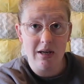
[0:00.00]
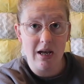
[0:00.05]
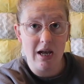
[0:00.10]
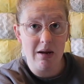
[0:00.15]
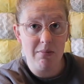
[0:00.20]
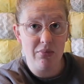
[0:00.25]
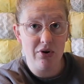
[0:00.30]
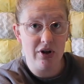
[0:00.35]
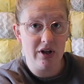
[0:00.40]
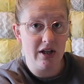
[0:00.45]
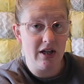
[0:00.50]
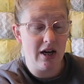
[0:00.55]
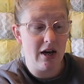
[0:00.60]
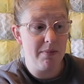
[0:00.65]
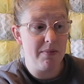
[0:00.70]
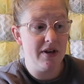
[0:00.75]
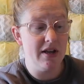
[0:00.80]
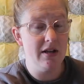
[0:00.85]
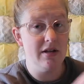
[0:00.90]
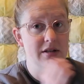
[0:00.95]
and put it
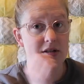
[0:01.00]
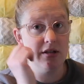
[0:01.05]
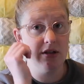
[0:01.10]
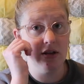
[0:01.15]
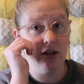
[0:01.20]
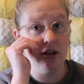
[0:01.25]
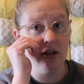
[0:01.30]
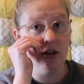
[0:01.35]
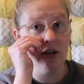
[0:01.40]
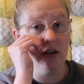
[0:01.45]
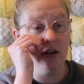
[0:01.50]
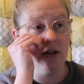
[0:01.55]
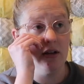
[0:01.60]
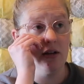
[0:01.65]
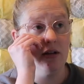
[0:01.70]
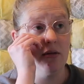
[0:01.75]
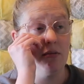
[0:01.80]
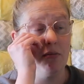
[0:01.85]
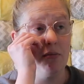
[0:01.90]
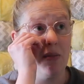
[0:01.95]
up into the
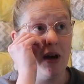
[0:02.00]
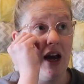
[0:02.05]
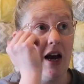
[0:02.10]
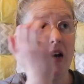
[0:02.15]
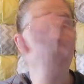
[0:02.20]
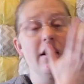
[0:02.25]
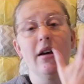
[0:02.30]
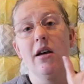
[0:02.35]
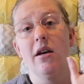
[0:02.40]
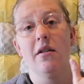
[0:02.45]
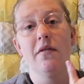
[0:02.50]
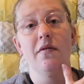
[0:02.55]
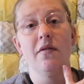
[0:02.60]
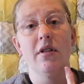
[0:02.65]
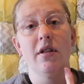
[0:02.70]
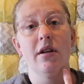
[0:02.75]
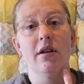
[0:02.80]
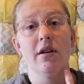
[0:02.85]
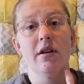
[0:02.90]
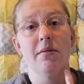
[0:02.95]
back of
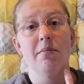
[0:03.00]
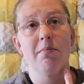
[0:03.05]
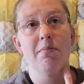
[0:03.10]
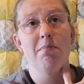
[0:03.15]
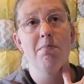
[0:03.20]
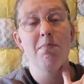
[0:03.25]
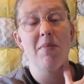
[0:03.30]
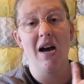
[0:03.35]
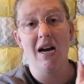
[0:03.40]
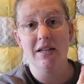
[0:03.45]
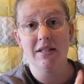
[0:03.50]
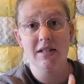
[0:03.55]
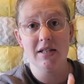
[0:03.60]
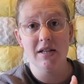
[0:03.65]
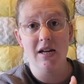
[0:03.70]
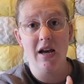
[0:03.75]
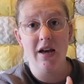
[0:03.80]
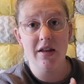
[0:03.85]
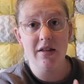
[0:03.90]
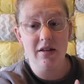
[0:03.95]
the
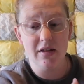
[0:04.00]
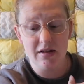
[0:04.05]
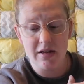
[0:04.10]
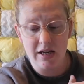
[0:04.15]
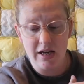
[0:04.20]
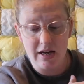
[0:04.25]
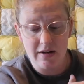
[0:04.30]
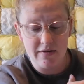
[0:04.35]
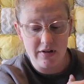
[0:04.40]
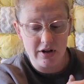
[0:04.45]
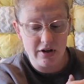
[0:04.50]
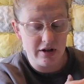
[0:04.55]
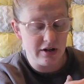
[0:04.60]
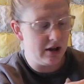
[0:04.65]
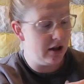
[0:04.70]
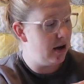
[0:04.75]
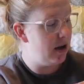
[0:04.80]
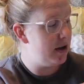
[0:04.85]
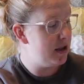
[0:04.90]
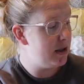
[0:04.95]
bassinet that they have there at
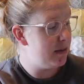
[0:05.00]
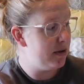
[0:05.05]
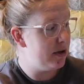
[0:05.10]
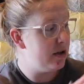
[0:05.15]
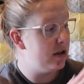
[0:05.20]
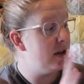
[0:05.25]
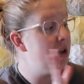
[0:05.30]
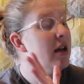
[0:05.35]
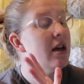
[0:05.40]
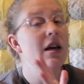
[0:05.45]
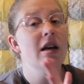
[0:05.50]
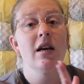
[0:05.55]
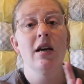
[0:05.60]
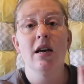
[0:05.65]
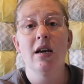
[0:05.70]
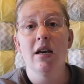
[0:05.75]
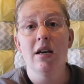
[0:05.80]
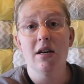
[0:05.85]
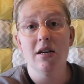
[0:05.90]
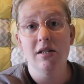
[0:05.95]
the hospital,
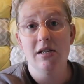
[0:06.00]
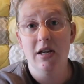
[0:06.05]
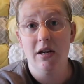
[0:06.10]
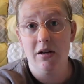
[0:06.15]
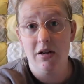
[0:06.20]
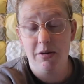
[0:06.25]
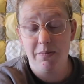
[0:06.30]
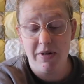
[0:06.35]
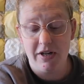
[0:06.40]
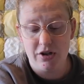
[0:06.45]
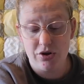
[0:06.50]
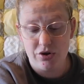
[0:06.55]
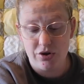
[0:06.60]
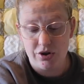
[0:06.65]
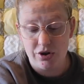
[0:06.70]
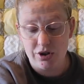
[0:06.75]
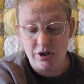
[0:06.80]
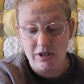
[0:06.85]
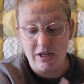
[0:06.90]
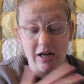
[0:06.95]
and take
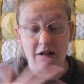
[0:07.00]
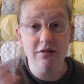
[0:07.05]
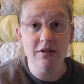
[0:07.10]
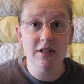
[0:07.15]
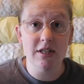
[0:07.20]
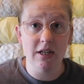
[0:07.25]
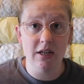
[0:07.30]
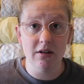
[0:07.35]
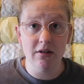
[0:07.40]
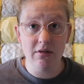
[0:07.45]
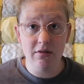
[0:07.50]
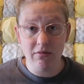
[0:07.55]
pictures announcing